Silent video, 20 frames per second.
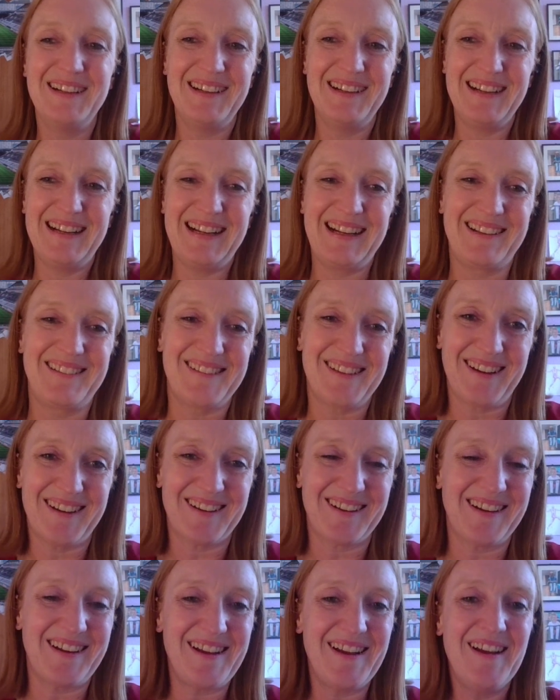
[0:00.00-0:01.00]

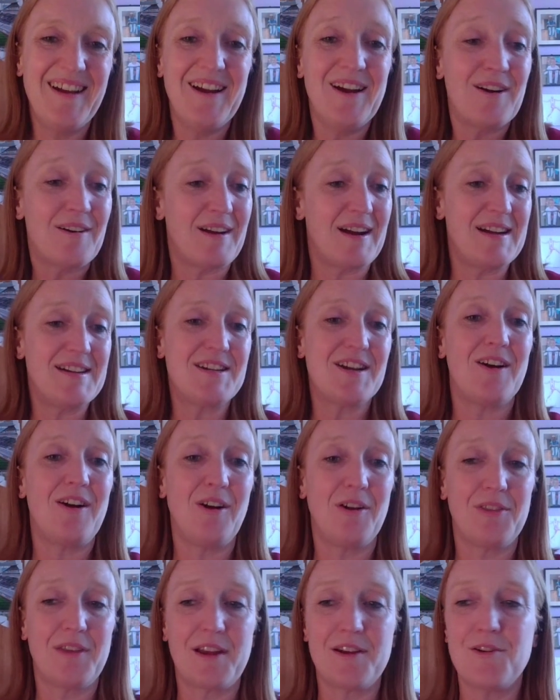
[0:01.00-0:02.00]
Exactly. Right,
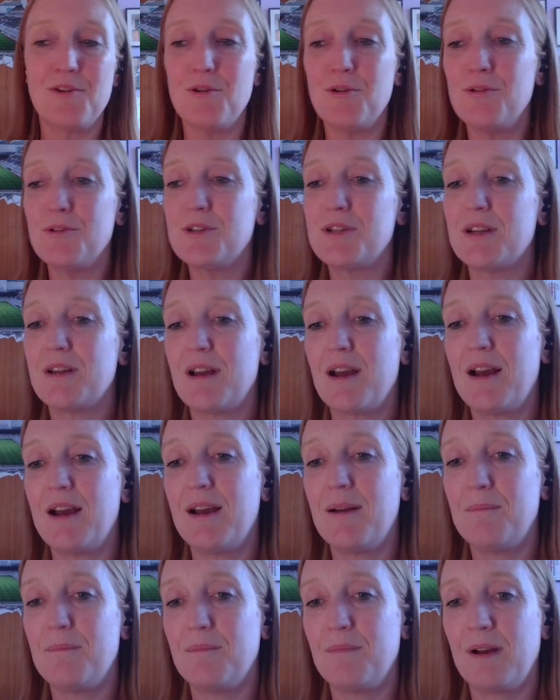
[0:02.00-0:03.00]
on that note,
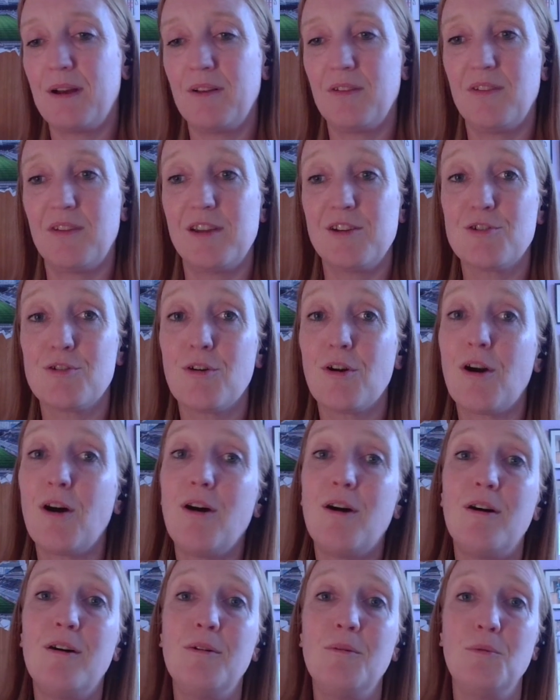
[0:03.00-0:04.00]
I'll say
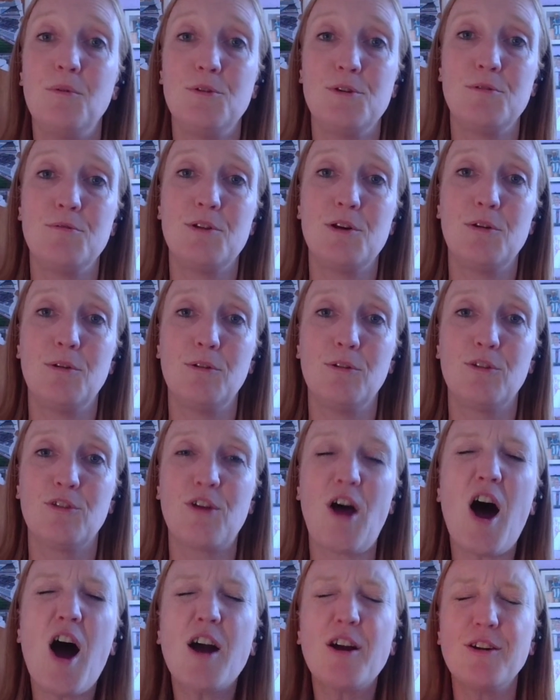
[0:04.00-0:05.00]
ta-ra. We'll do the old
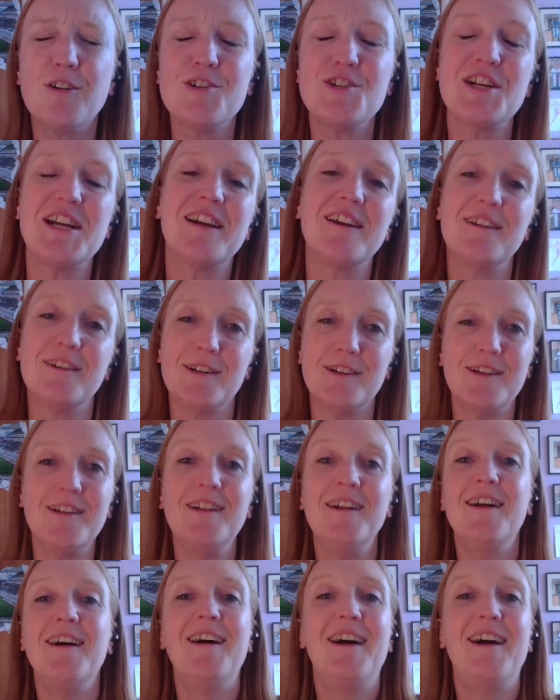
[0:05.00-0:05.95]
soccer jingle.